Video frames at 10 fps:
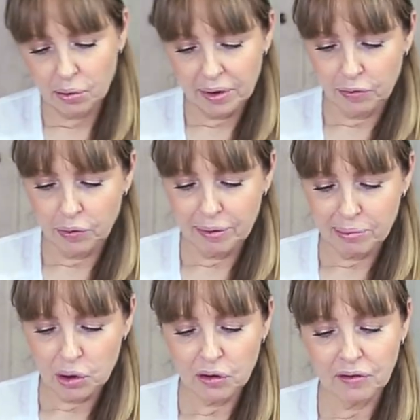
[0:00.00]
we've
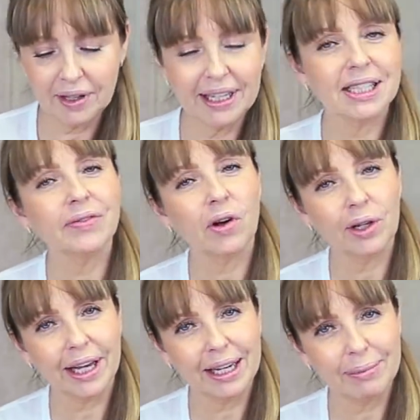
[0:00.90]
removed the
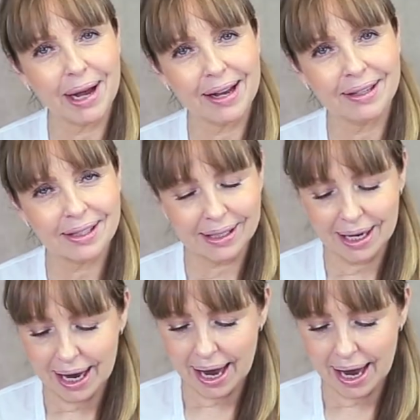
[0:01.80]
exfoliating mask,